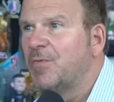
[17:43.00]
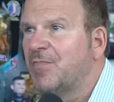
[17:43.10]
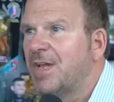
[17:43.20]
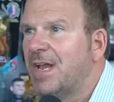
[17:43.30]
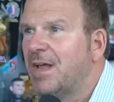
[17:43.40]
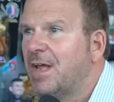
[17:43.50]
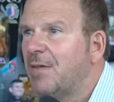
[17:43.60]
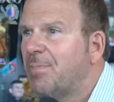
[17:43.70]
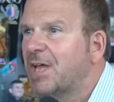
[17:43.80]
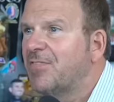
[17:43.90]
uh, no, the right.
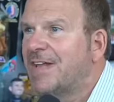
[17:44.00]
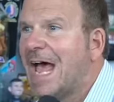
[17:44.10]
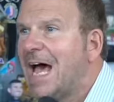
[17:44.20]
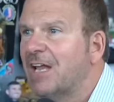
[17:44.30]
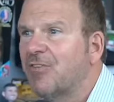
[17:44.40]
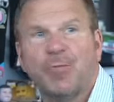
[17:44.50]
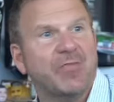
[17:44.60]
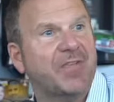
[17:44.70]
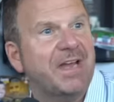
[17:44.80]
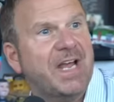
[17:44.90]
because Dallas
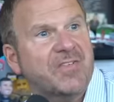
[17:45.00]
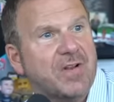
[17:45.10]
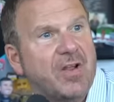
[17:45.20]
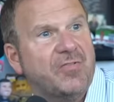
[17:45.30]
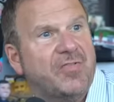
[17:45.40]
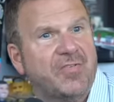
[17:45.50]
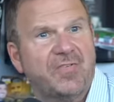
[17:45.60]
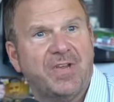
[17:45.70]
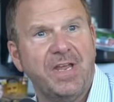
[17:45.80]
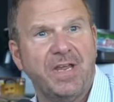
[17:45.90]
was the next
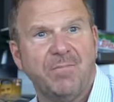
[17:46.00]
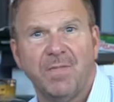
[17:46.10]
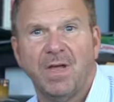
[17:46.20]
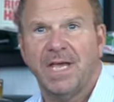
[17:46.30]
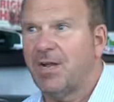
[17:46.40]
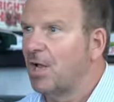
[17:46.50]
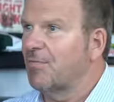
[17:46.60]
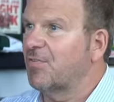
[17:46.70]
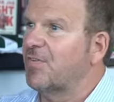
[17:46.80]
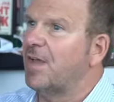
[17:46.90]
closest team, and all
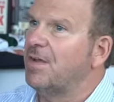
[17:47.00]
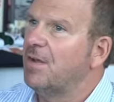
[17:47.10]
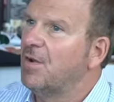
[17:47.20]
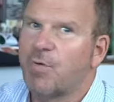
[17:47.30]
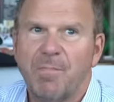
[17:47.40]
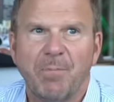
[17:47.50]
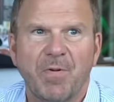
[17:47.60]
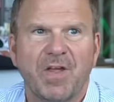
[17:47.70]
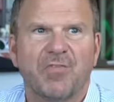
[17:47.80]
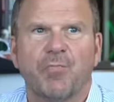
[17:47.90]
of a sudden, remember
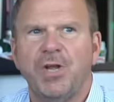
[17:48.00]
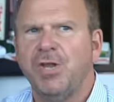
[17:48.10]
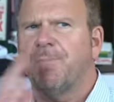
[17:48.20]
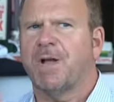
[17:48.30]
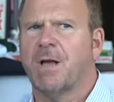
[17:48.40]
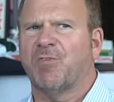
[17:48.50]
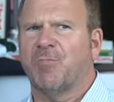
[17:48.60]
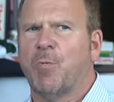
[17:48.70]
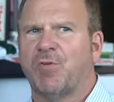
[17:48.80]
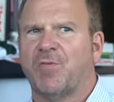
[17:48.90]
this: when do you become a
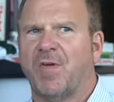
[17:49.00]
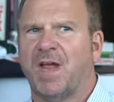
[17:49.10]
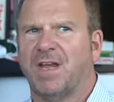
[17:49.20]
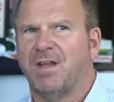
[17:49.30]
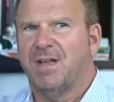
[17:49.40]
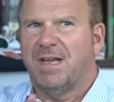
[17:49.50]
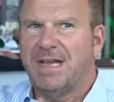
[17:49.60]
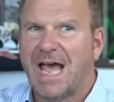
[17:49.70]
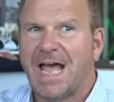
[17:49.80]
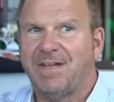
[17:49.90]
sports fan?
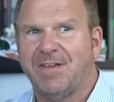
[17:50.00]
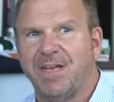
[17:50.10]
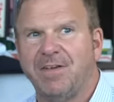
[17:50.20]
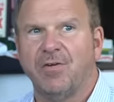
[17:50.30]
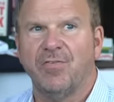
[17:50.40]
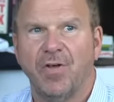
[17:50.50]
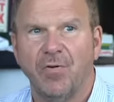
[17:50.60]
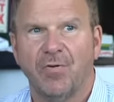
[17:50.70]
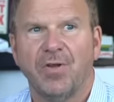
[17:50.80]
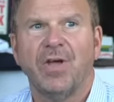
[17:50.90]
Nine, ten years
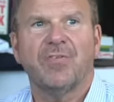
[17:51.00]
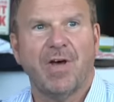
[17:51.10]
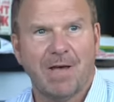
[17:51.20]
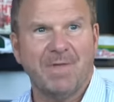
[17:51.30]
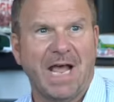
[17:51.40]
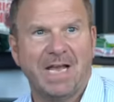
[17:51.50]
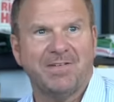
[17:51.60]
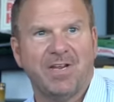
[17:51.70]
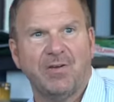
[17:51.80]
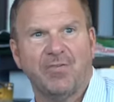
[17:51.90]
old. So I'm nine,
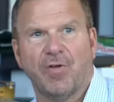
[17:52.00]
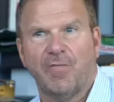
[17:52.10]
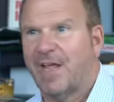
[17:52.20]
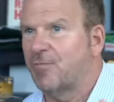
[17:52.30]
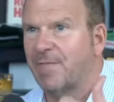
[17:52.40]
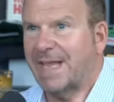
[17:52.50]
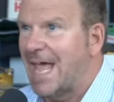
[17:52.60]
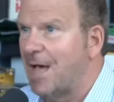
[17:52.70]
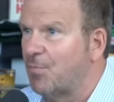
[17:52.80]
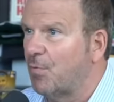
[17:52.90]
ten years old. That's when the
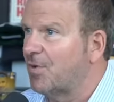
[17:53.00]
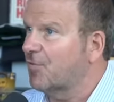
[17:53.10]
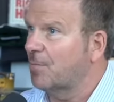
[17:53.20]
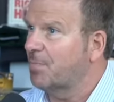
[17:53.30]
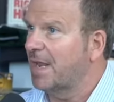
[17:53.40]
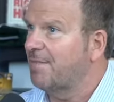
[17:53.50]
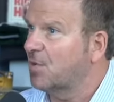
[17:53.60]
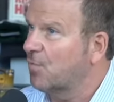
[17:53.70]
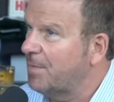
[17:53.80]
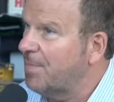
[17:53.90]
Cowboys start playing the
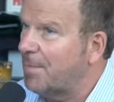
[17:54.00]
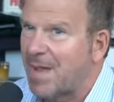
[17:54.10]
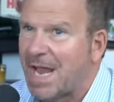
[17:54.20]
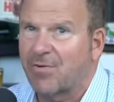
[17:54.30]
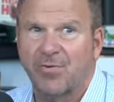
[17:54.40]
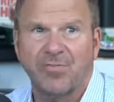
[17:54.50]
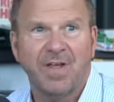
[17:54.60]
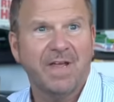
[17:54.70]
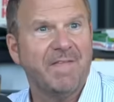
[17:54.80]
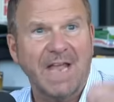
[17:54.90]
Green Bay Packers and the